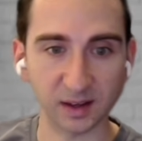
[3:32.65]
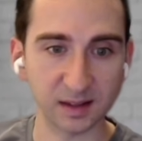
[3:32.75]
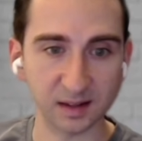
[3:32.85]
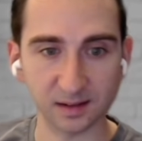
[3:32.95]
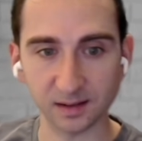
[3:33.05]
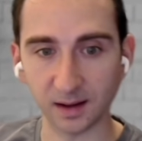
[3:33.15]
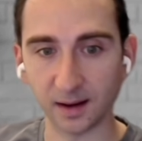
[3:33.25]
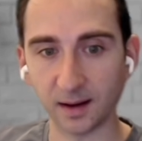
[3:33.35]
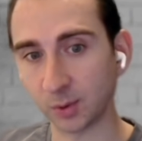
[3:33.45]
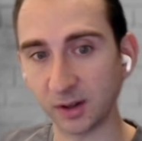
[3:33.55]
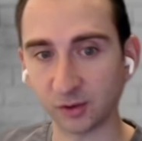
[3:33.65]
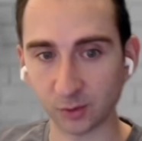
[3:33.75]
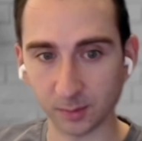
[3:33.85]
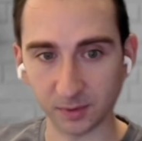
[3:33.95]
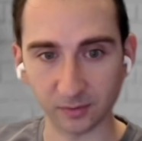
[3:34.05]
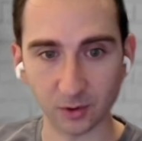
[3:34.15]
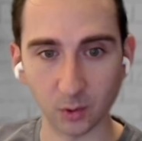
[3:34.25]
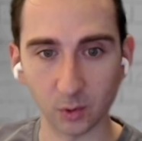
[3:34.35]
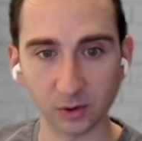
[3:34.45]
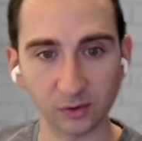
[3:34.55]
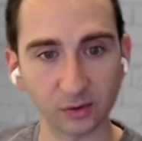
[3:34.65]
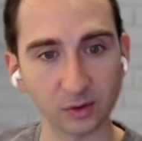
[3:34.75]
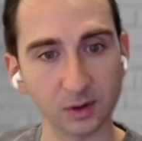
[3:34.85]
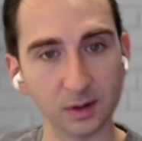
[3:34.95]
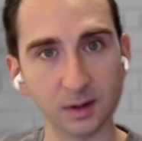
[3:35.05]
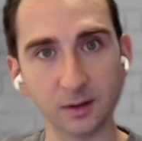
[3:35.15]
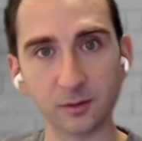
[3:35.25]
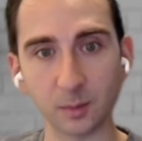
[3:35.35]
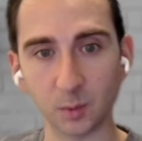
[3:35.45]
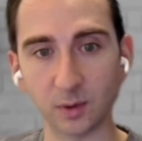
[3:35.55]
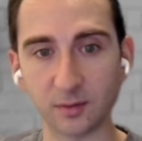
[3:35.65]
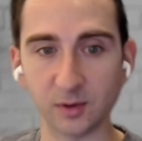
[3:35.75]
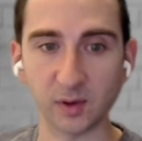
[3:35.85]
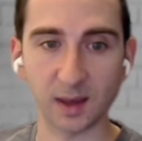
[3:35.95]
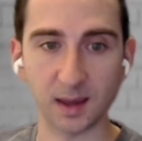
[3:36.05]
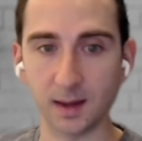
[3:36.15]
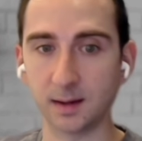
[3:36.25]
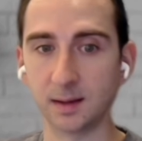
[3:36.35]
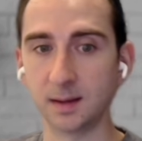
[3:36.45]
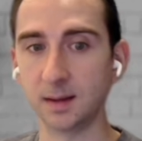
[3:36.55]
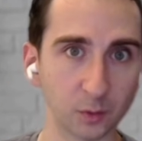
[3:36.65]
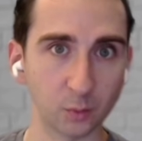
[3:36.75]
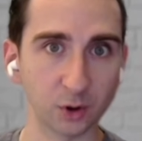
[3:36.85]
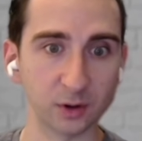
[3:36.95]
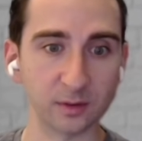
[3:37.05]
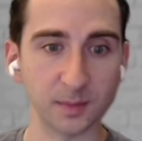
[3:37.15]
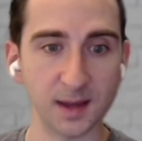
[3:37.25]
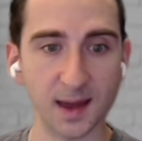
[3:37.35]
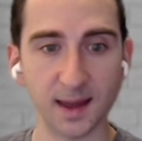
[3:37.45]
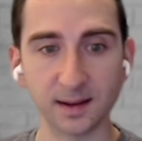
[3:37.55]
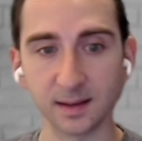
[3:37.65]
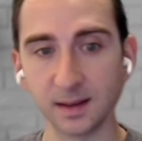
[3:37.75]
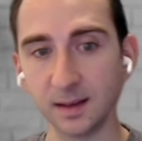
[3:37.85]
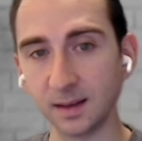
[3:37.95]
Second, get the transcript, of course, from the reference ad, word for word from the ad.